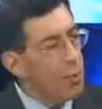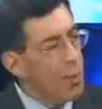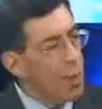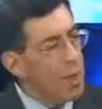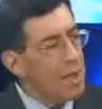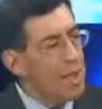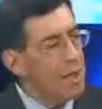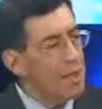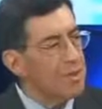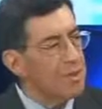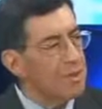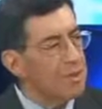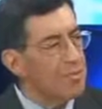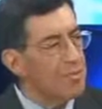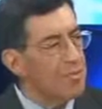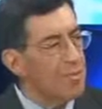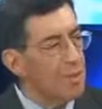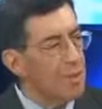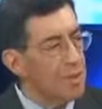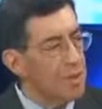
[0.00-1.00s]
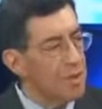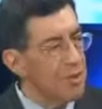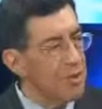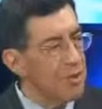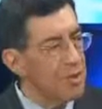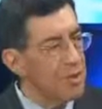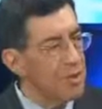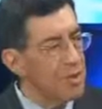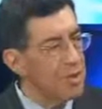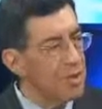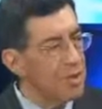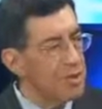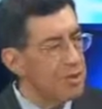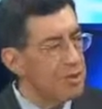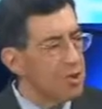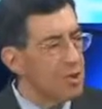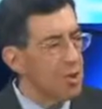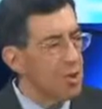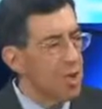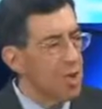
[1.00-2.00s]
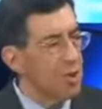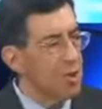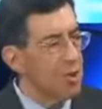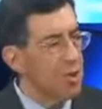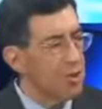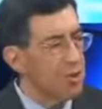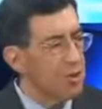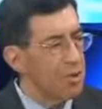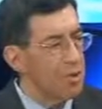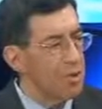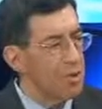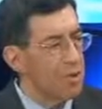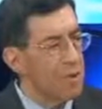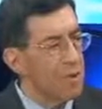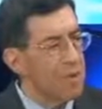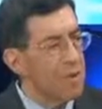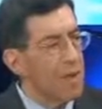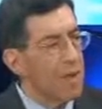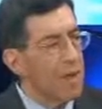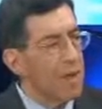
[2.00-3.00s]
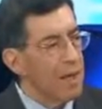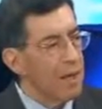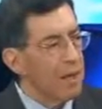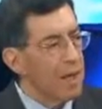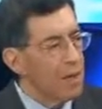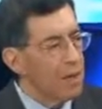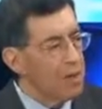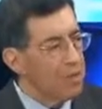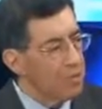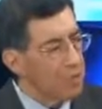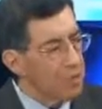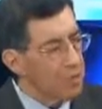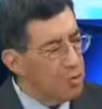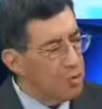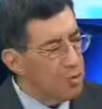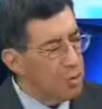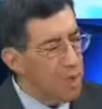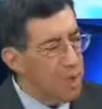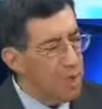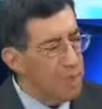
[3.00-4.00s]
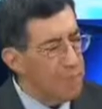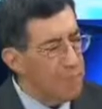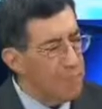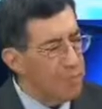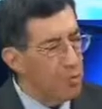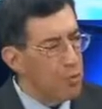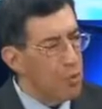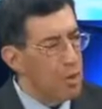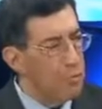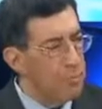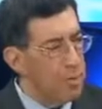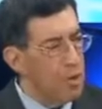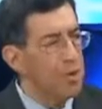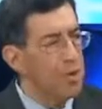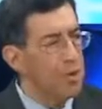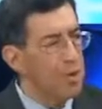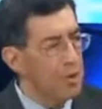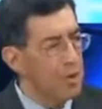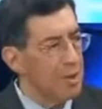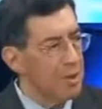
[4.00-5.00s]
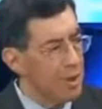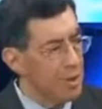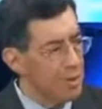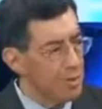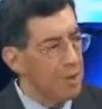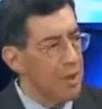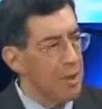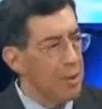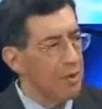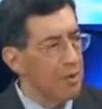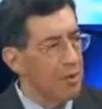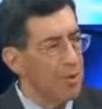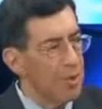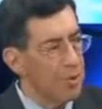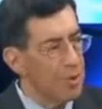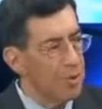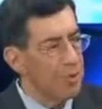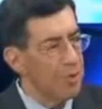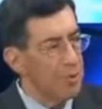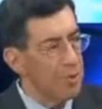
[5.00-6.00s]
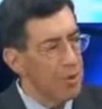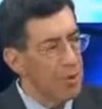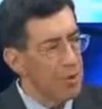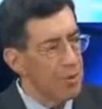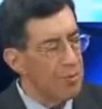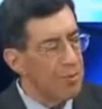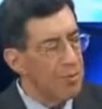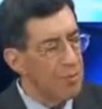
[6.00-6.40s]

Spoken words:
What kinds of organizations call on you to kind of rebuild their credibility, if you will?